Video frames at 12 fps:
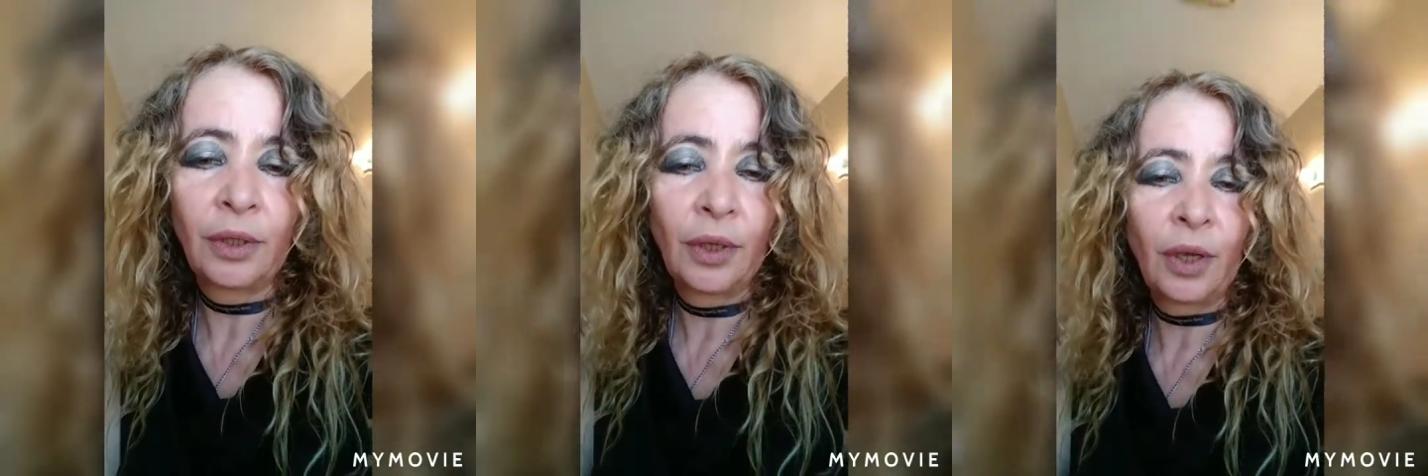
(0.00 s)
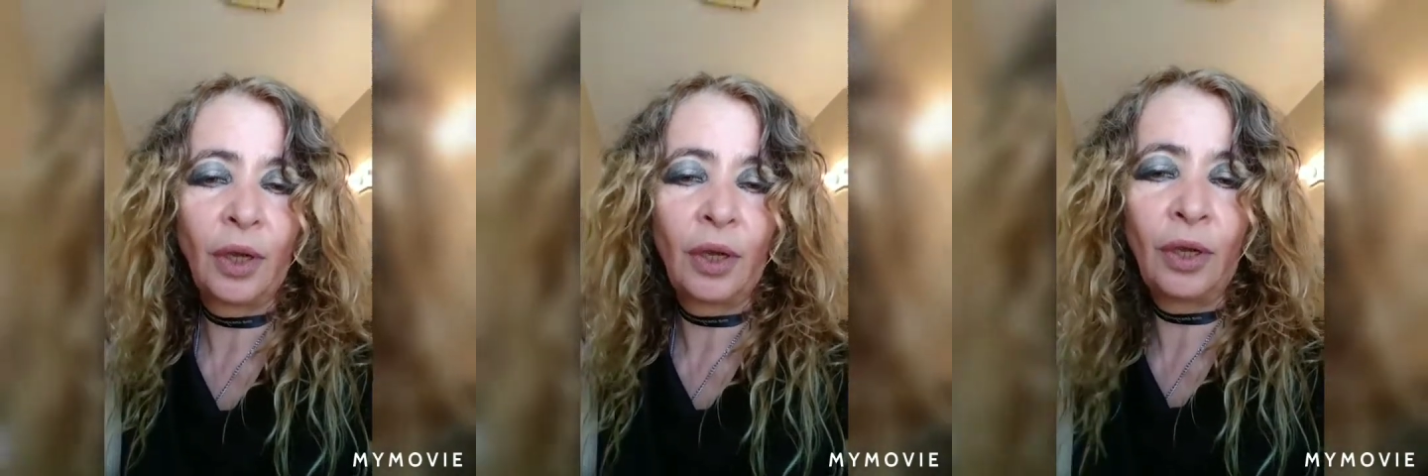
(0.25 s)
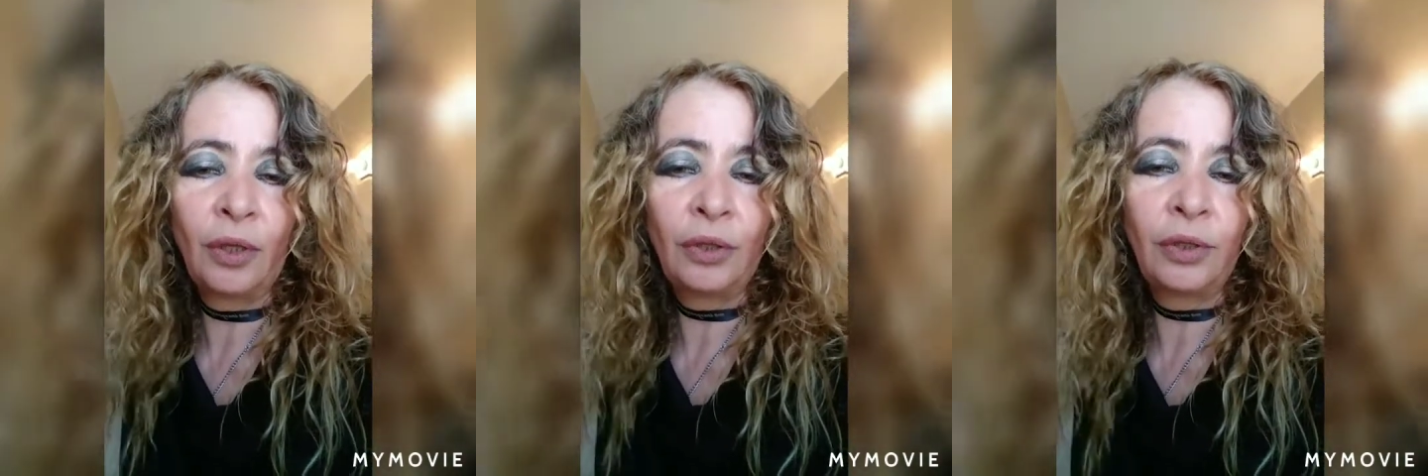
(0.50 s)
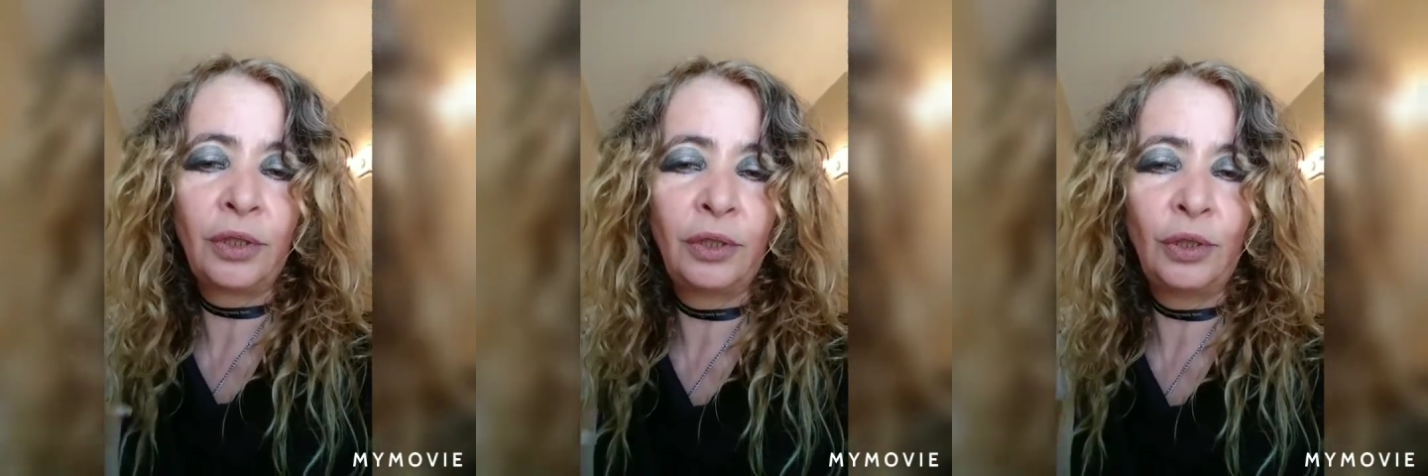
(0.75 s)
on the
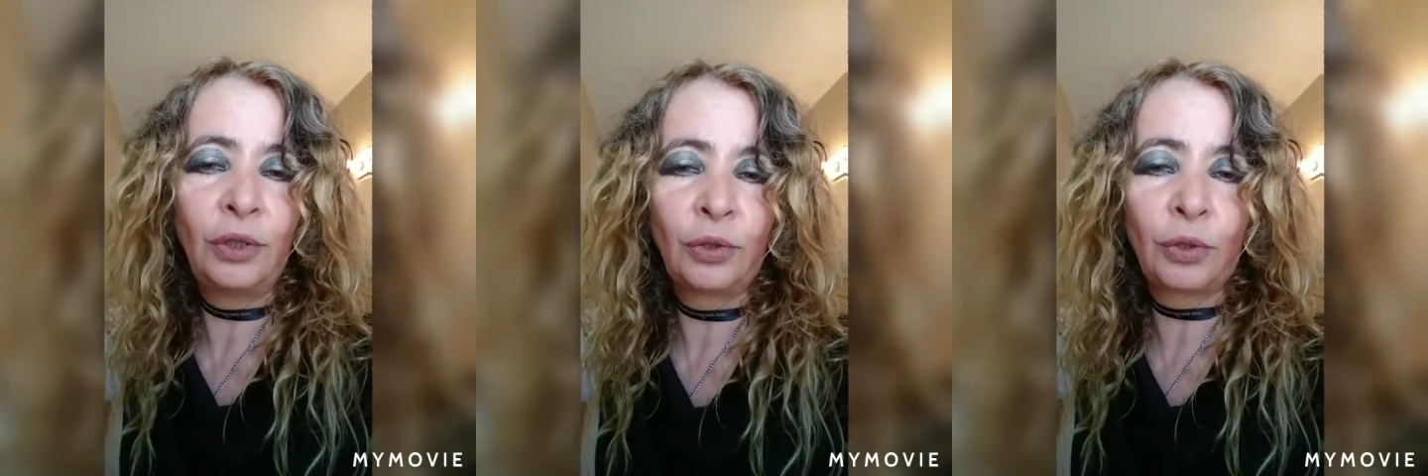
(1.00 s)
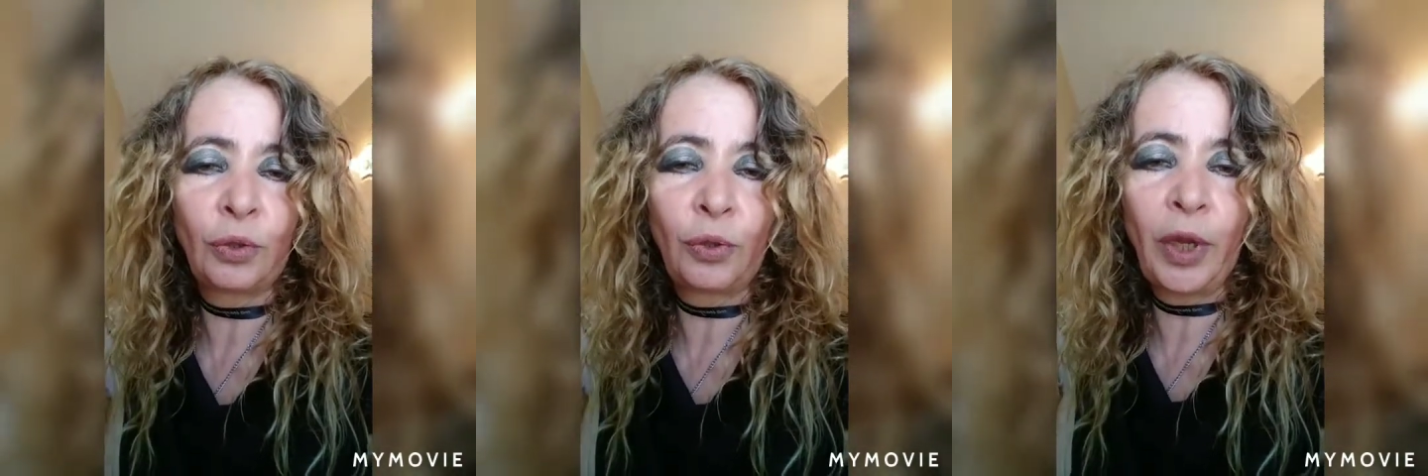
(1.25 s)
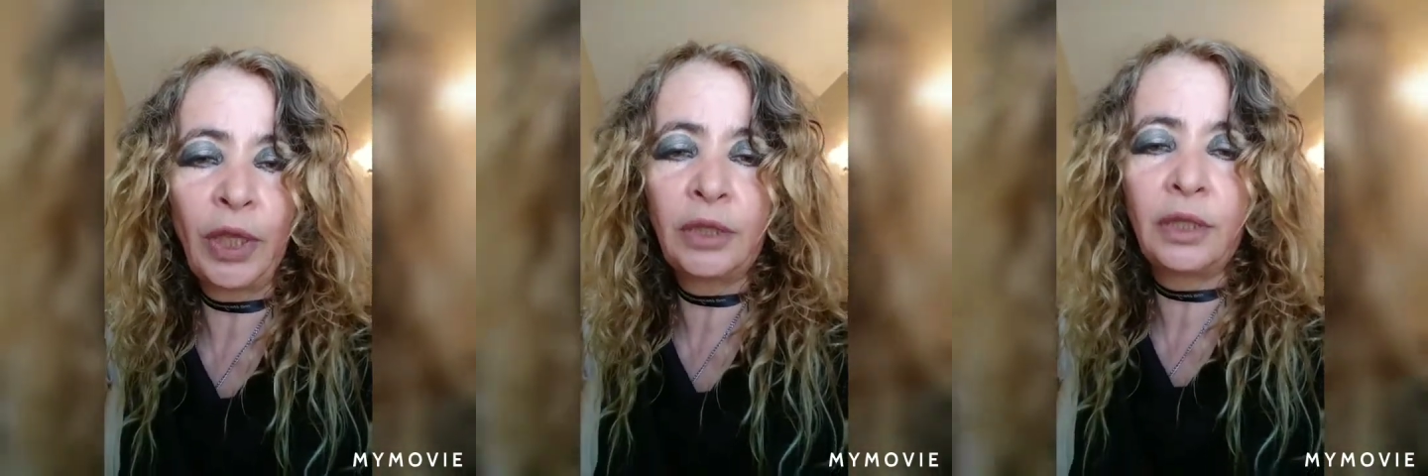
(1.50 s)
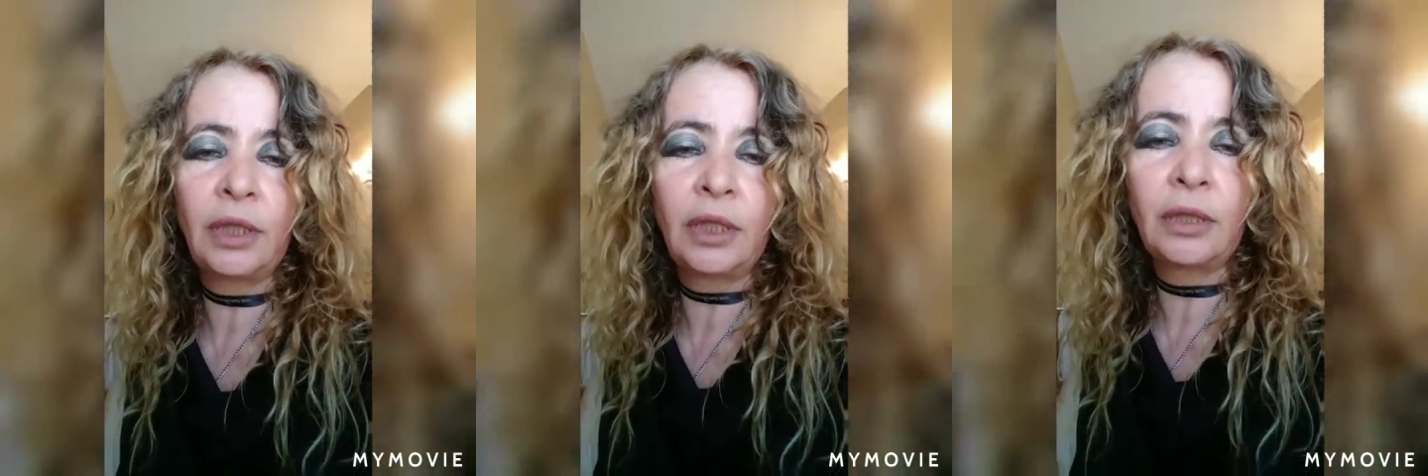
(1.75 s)
new
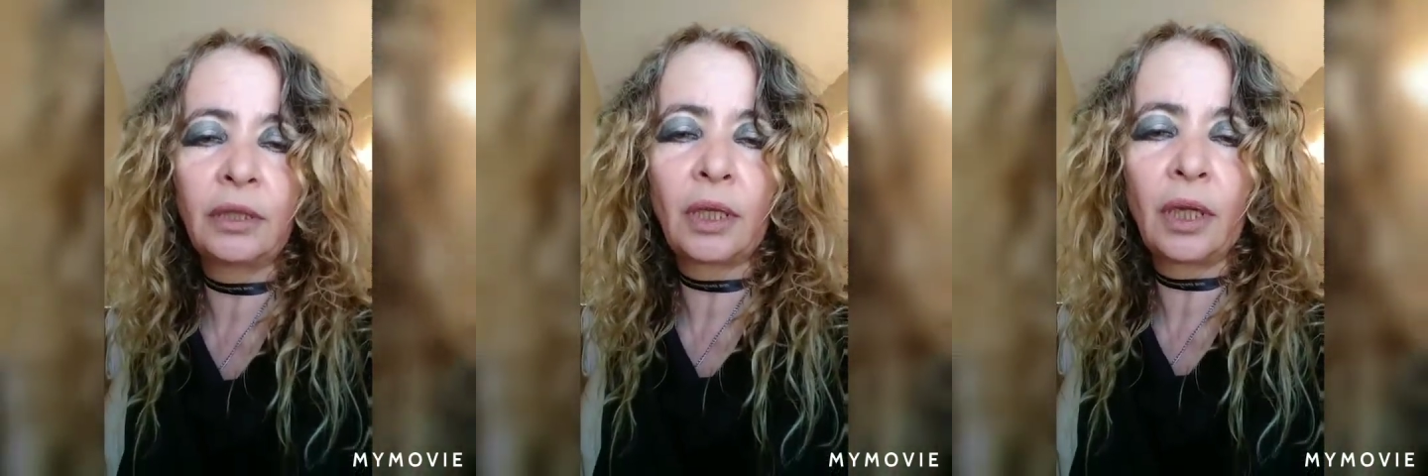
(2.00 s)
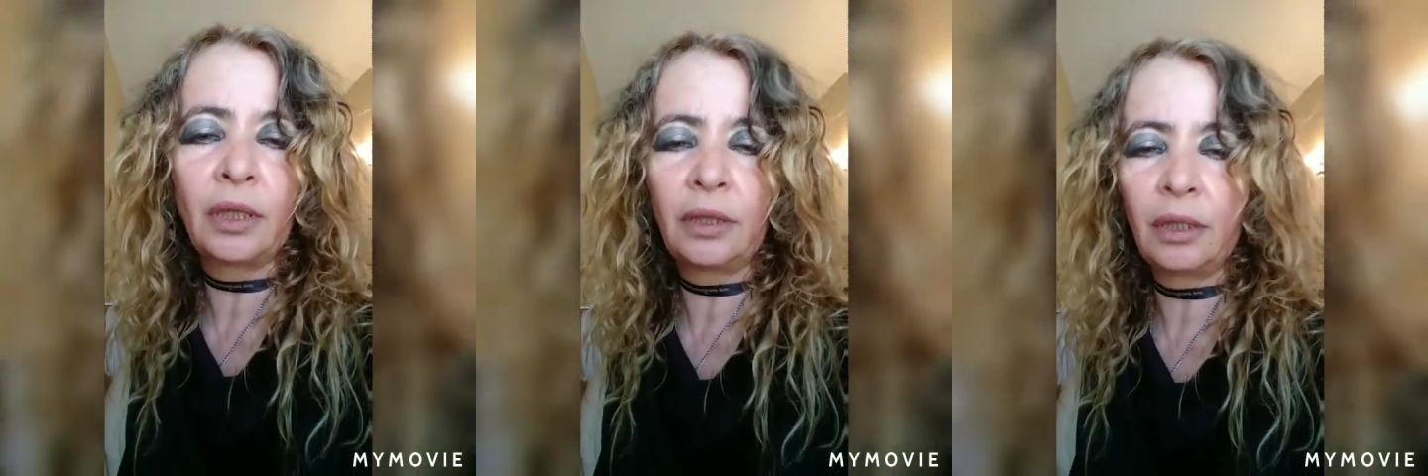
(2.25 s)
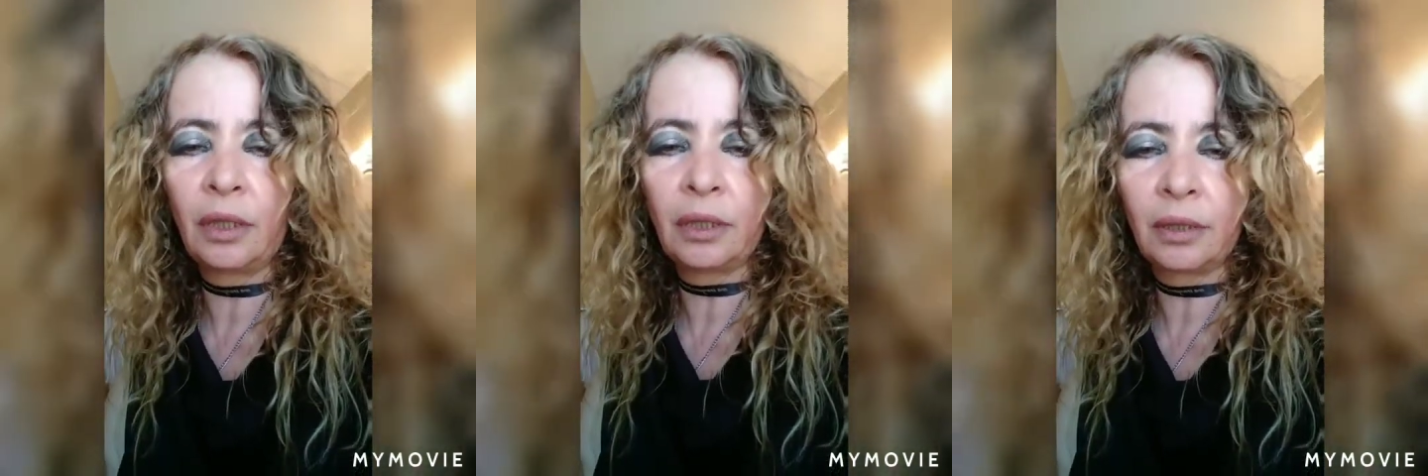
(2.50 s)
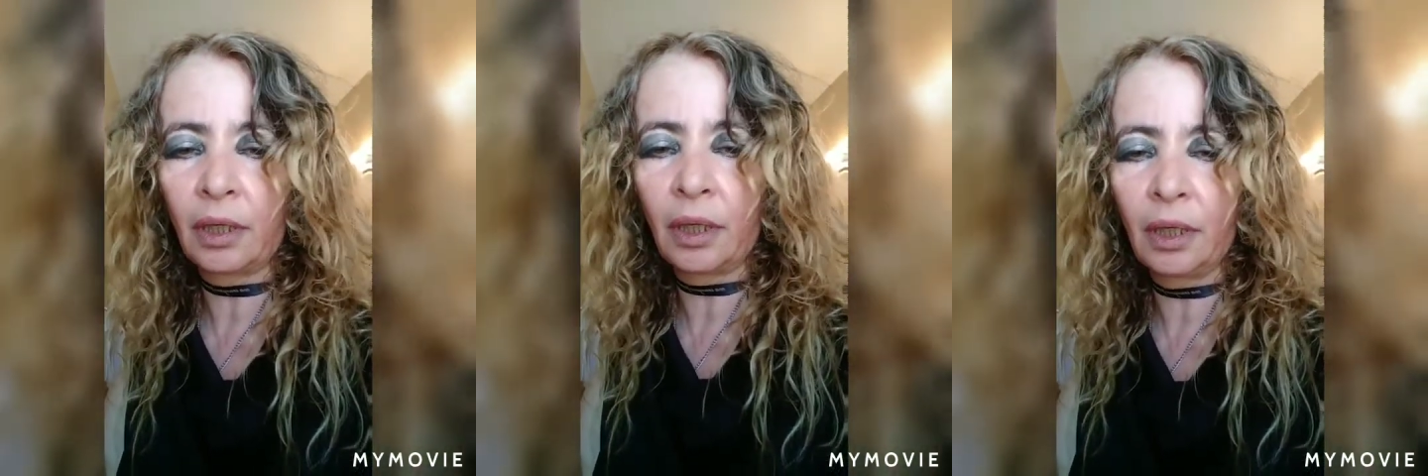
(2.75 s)
craziest ideas
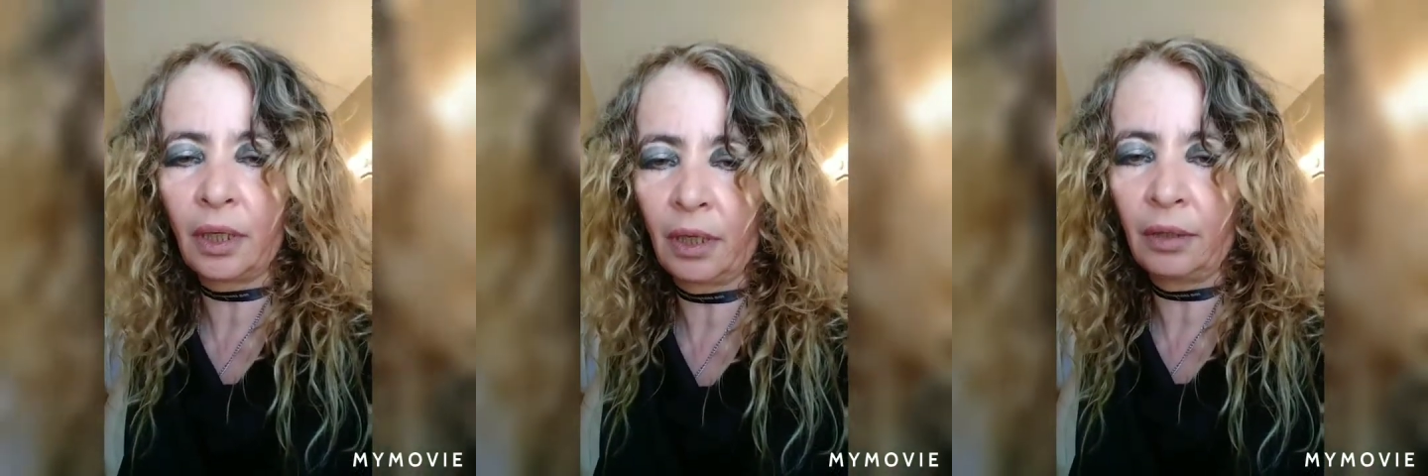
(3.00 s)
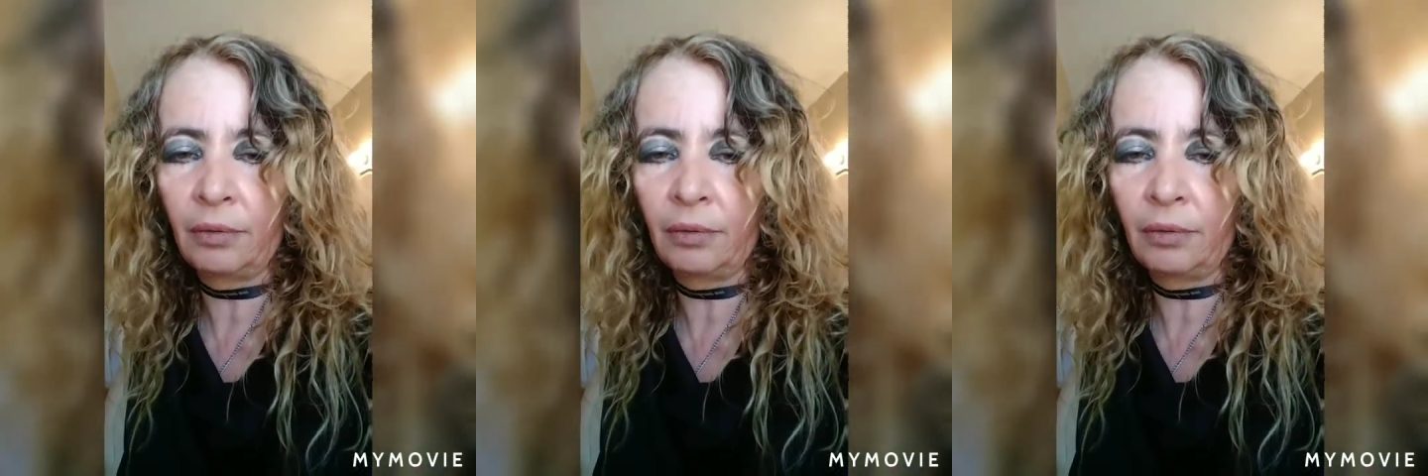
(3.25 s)
I have